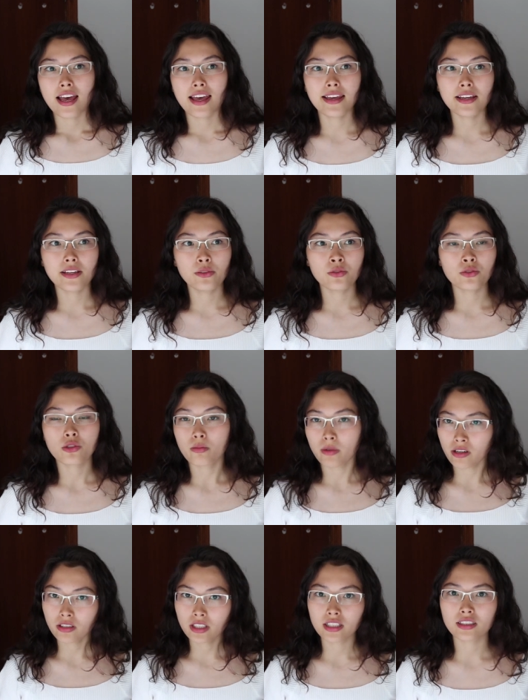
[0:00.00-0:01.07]
and to
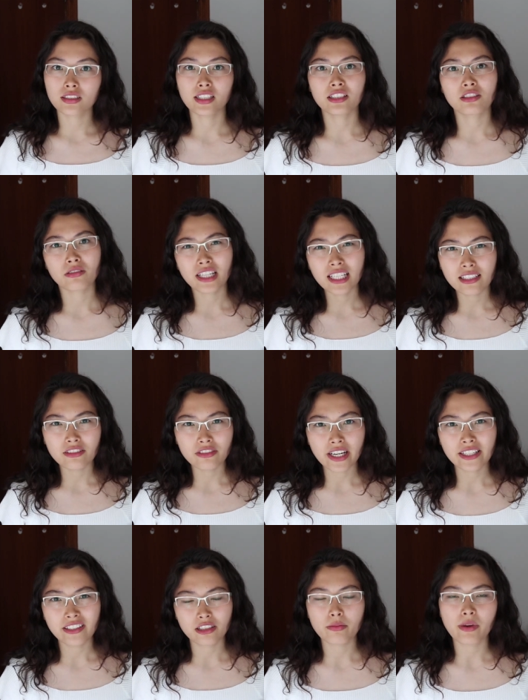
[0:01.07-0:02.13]
be honest, it's really
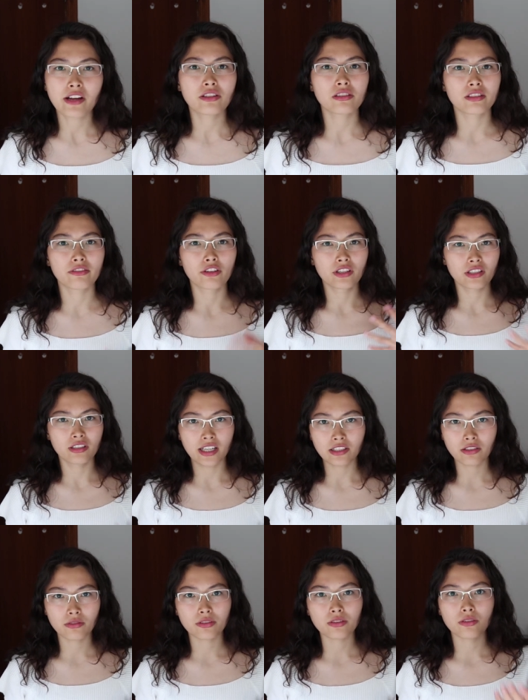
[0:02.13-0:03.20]
great, especially for
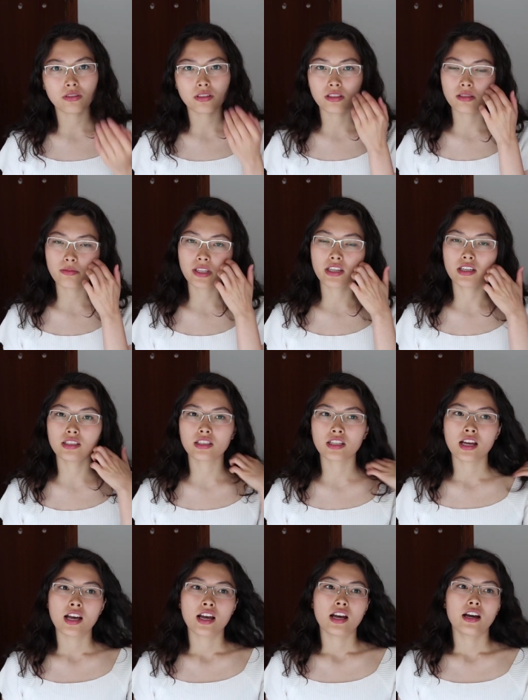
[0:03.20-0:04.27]
international students,
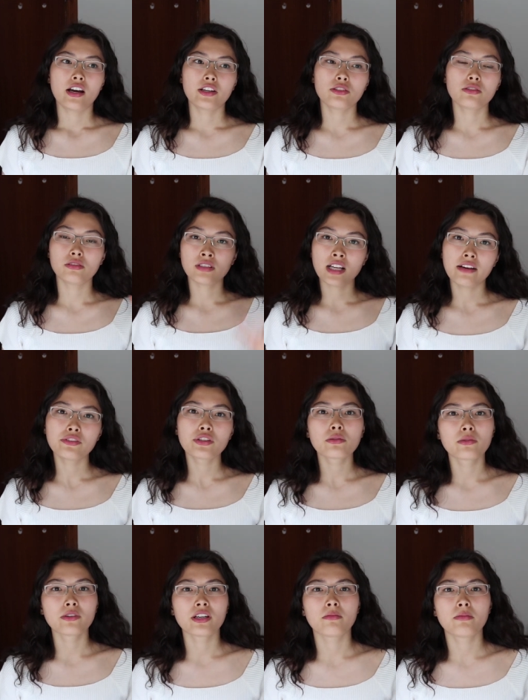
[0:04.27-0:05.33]
because uh, you don't have
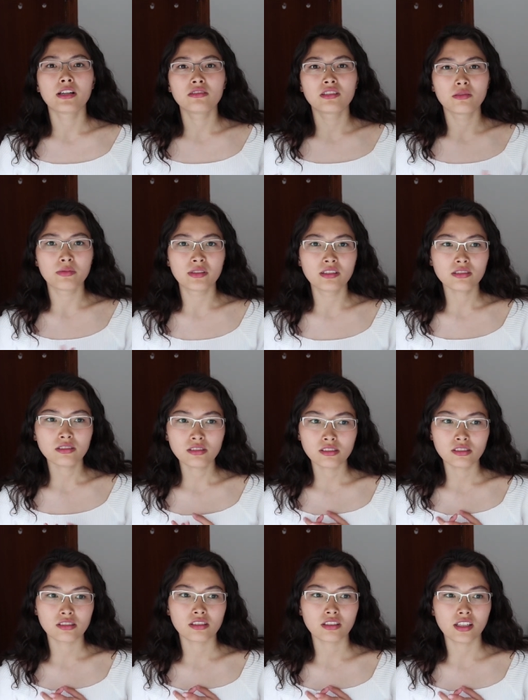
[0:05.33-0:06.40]
to worry about the
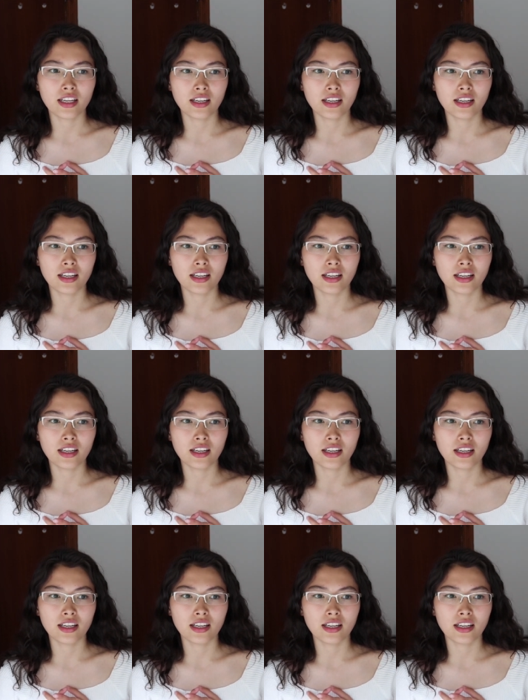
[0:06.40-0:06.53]
bills.